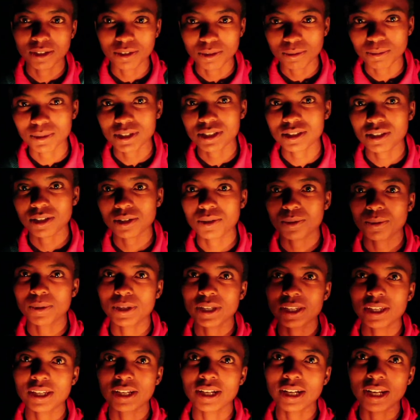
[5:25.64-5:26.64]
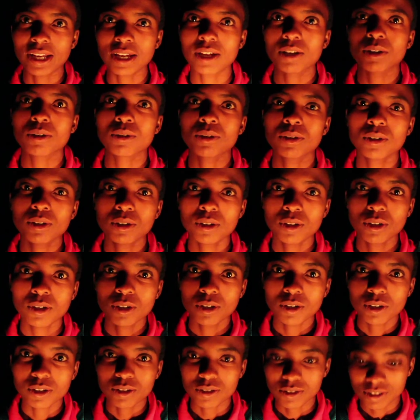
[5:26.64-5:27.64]
must start working now
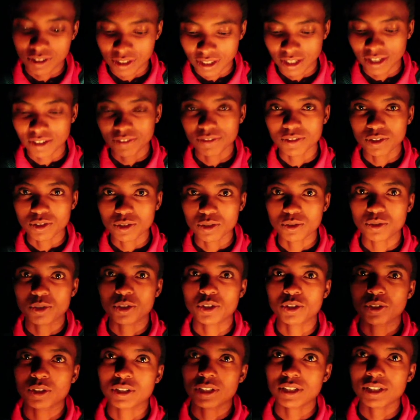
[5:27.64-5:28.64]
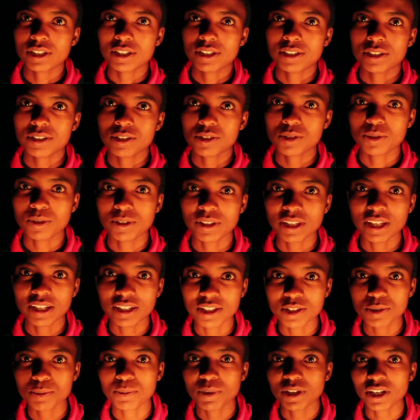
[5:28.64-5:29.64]
because life is too short. So the
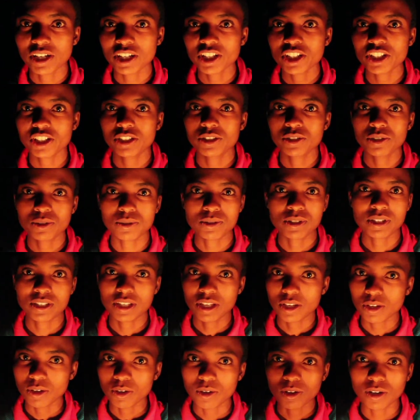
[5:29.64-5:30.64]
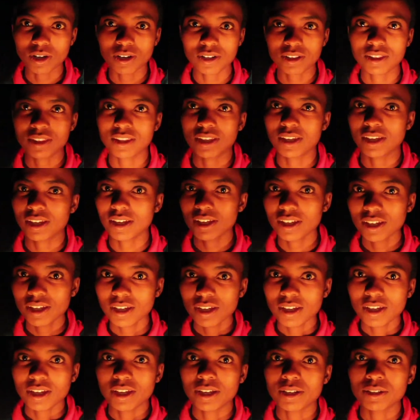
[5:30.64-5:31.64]
inspiration to see go out there
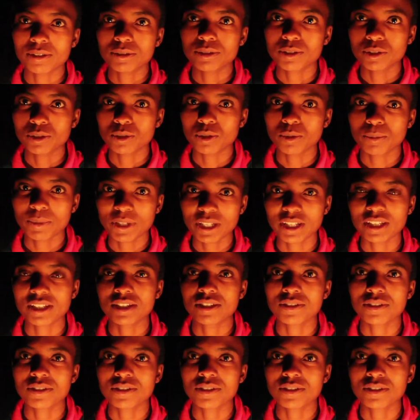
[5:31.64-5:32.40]
and you know make a